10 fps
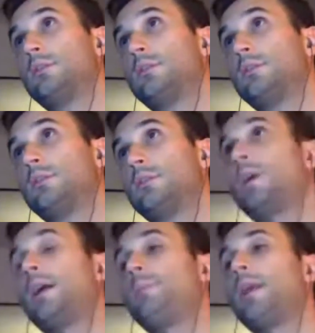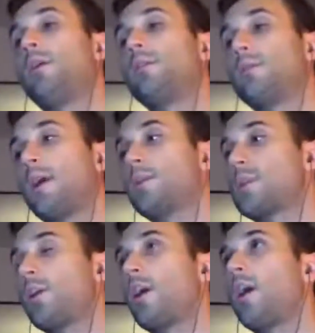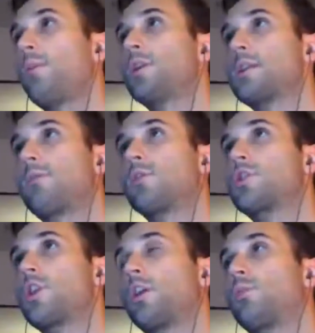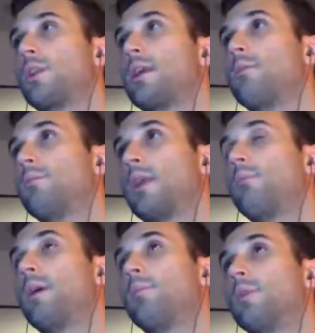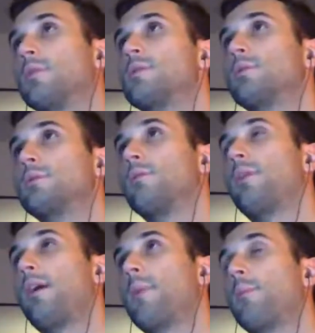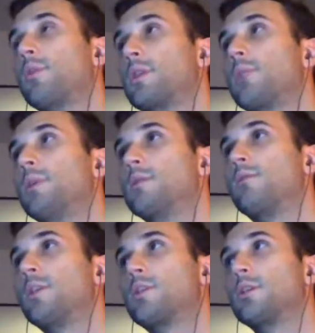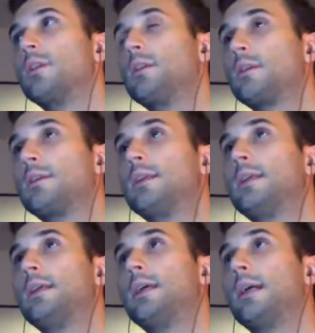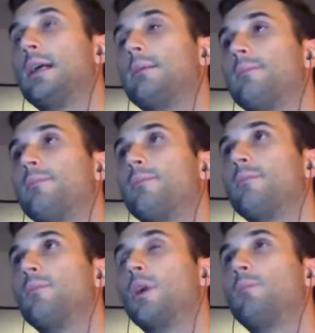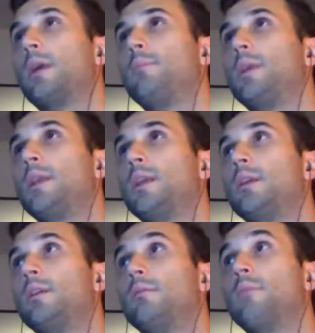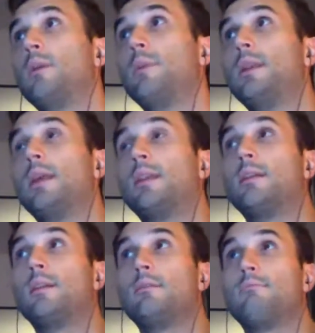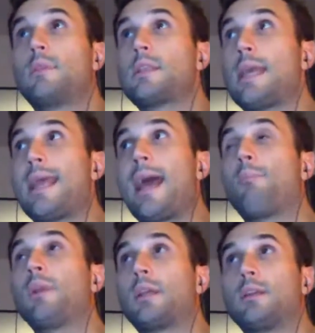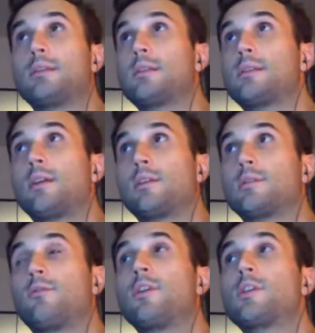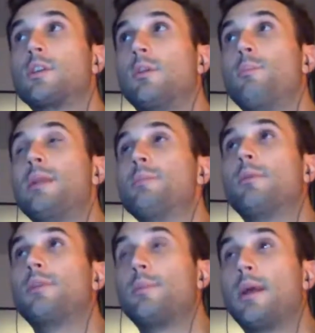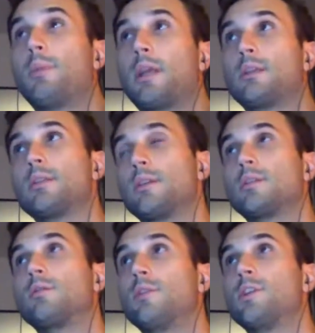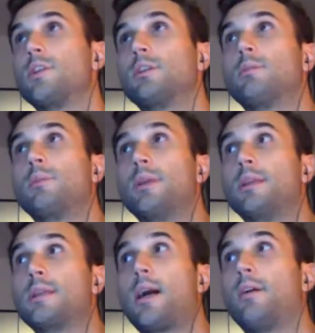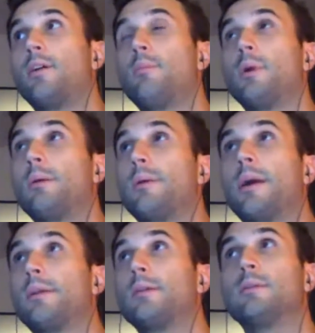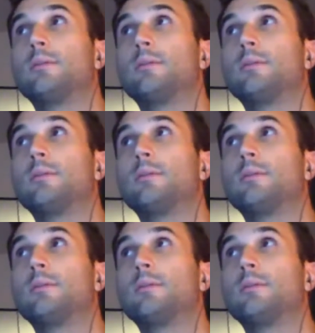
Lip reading: Well, as you said, a hub doesn't have to start with 10 members, so 5 members can be sufficient. But maybe then 10 applicants is not sufficient. A minimum of 10 applicants is not sufficient. Maybe it's higher number. I don't know.